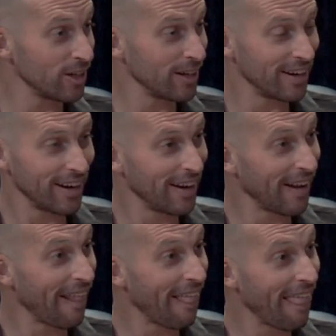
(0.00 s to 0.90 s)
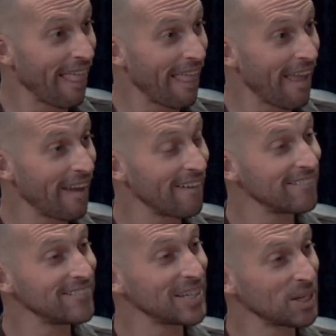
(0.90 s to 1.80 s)
look what's happened
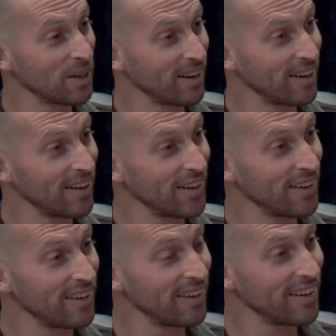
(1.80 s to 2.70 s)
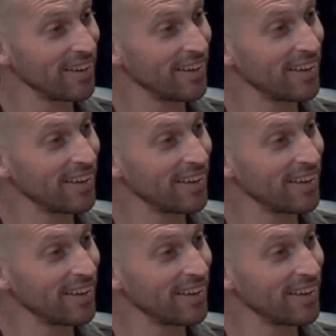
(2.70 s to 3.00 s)
now with the interiors.